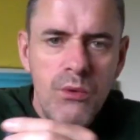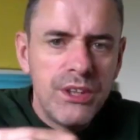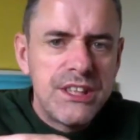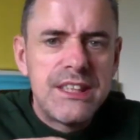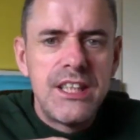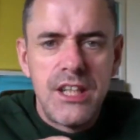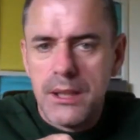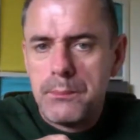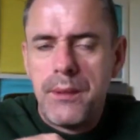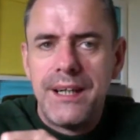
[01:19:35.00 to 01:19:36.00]
which is to
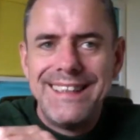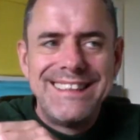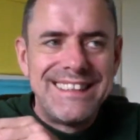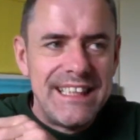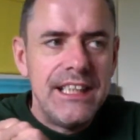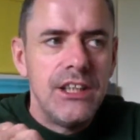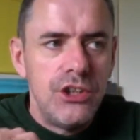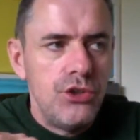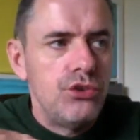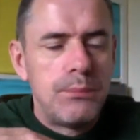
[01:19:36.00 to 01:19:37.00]
not buy
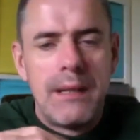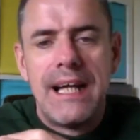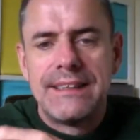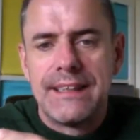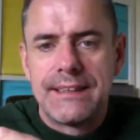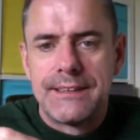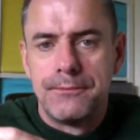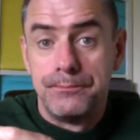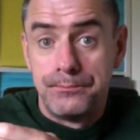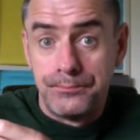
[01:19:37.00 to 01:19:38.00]
single-use plastics.